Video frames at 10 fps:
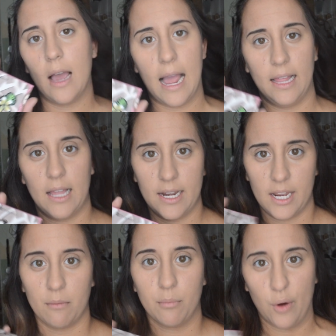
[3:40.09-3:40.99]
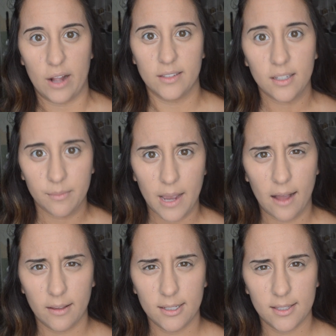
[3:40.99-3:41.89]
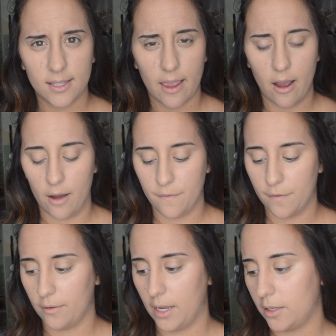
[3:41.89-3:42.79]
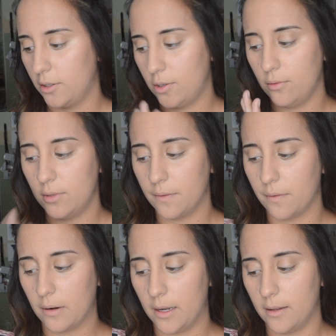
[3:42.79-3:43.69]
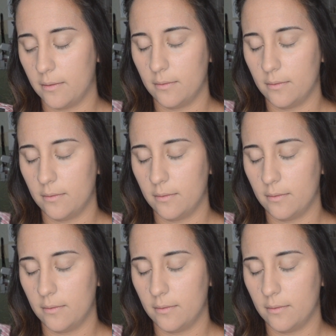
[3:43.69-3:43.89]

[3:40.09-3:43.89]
highlighting and bronzing palettes they offer like 2 different